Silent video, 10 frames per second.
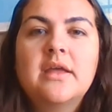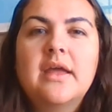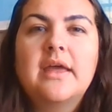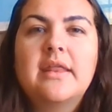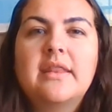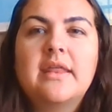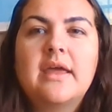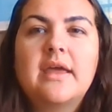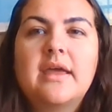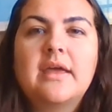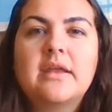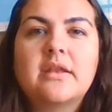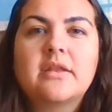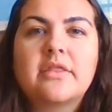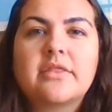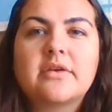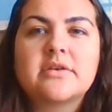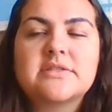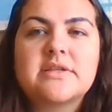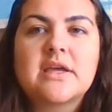and then
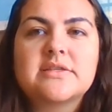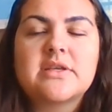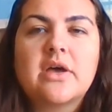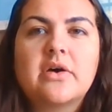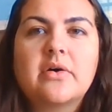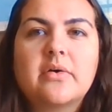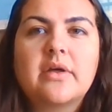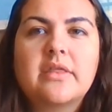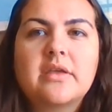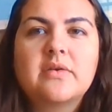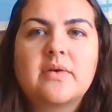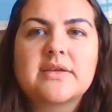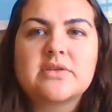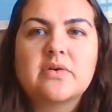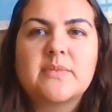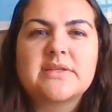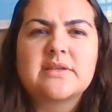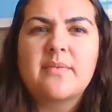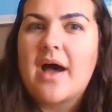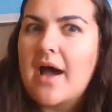Thursday, so I think you guys owe me
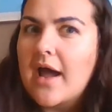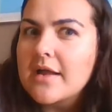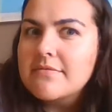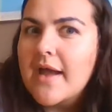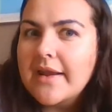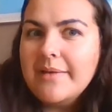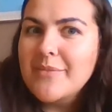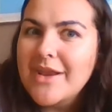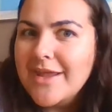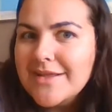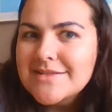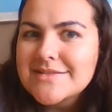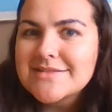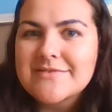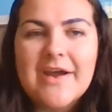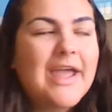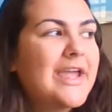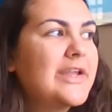some iReady minutes, right?